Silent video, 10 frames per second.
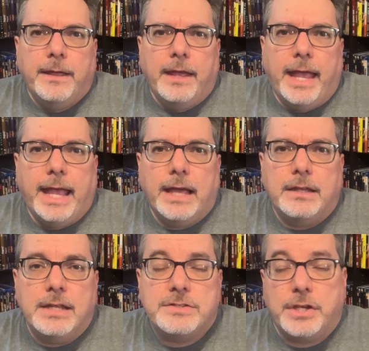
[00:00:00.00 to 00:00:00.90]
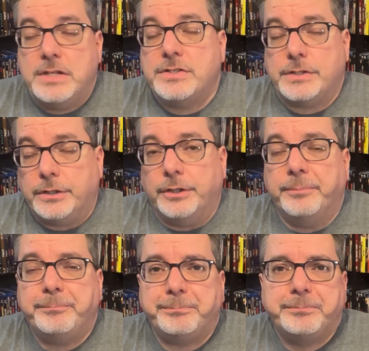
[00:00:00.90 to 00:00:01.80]
And it's his
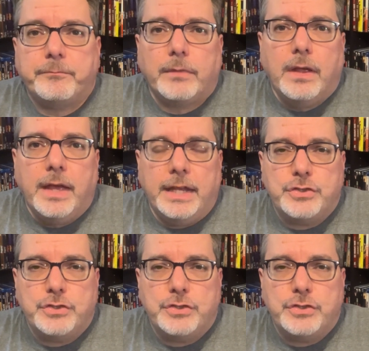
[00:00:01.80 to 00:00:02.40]
turn and